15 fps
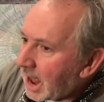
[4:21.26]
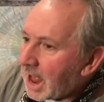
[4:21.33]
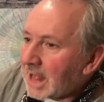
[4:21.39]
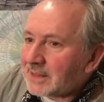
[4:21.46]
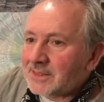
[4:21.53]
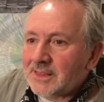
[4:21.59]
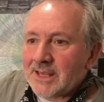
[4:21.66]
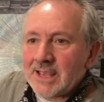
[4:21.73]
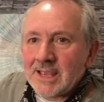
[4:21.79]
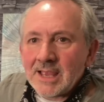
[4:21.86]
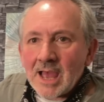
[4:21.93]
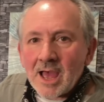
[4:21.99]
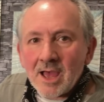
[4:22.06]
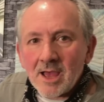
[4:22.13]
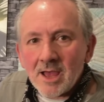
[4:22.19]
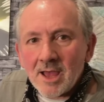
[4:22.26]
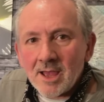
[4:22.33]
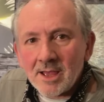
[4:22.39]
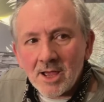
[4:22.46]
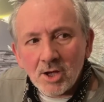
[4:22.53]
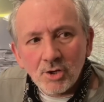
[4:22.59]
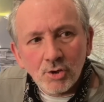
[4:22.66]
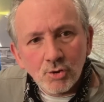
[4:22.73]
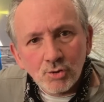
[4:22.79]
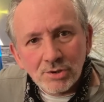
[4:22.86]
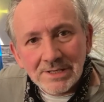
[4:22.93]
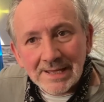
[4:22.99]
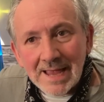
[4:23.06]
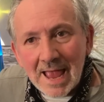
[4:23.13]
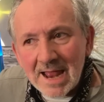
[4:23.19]
And the
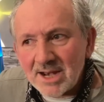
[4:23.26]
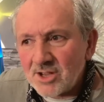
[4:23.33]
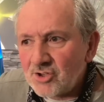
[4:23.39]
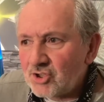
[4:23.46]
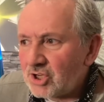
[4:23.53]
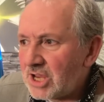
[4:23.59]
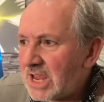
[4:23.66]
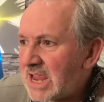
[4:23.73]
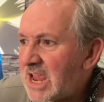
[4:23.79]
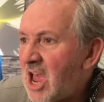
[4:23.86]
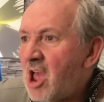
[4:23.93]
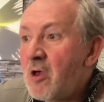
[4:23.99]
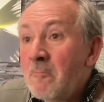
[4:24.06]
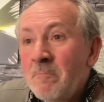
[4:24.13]
Acoustic Energy,